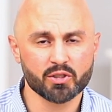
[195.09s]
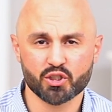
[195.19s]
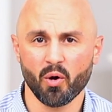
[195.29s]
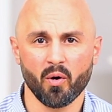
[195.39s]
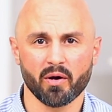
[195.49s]

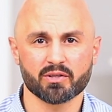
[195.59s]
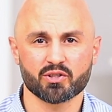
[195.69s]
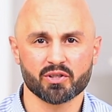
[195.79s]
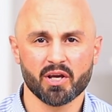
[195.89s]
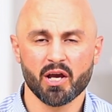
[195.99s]

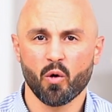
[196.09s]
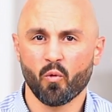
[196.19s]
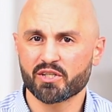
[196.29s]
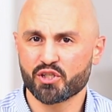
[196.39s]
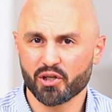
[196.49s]
choice
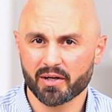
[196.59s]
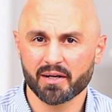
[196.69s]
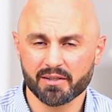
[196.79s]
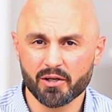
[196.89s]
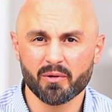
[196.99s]
what you're
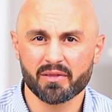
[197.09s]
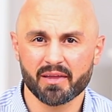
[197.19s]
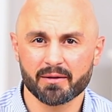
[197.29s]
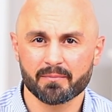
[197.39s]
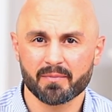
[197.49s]
going to do with
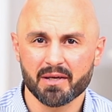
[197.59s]
it.